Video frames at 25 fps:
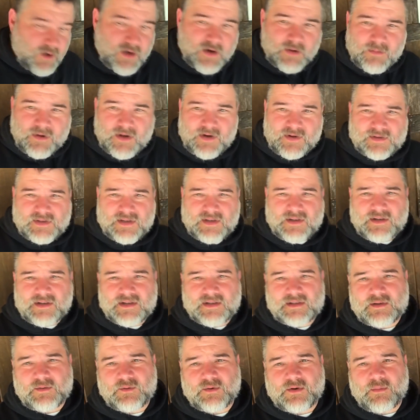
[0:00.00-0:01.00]
water bottles here
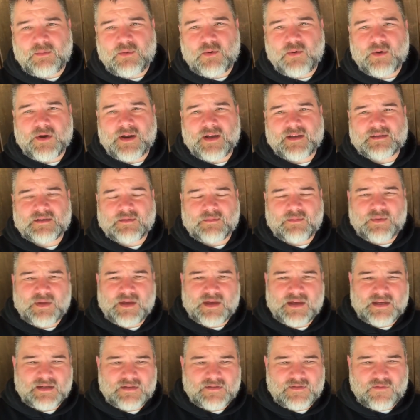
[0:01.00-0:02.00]
because I want to point out some
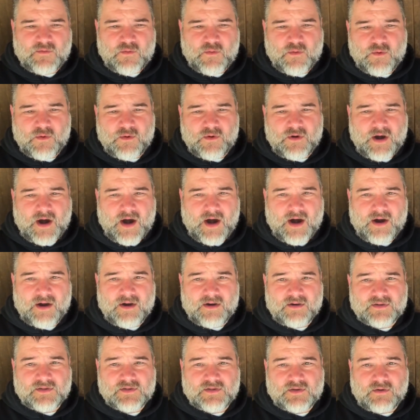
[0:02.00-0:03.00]
things for
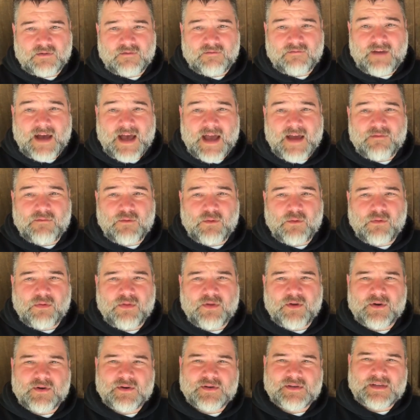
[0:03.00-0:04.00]
our Survival
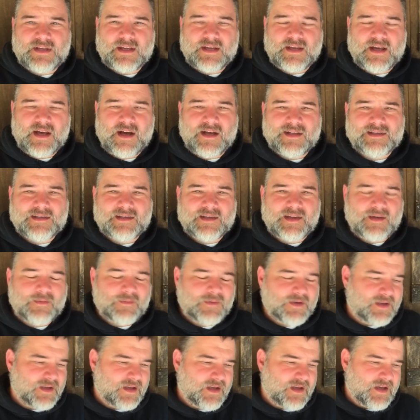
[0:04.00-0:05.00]
Thursday
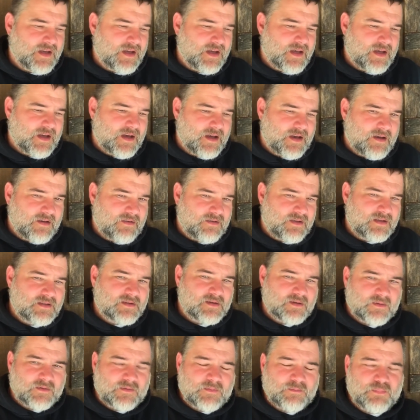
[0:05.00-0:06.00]
concept.
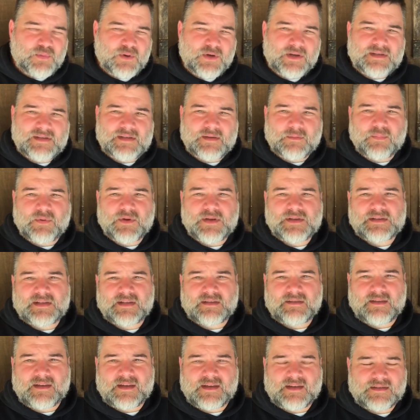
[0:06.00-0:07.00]
These are pretty
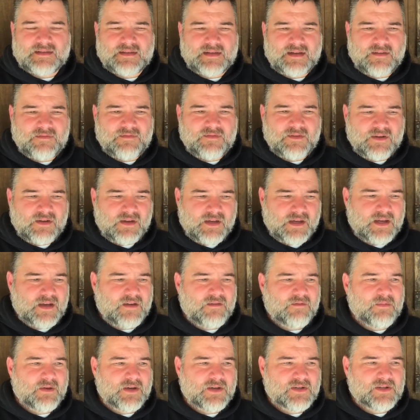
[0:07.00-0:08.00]
simplistic things that I feel like
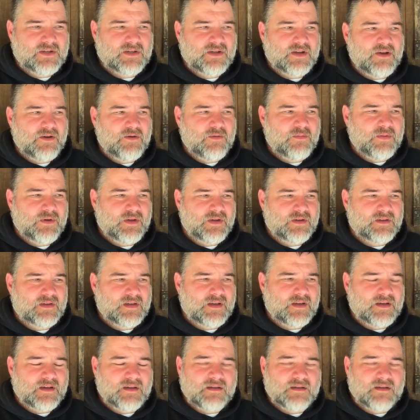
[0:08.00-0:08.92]
everybody should know, but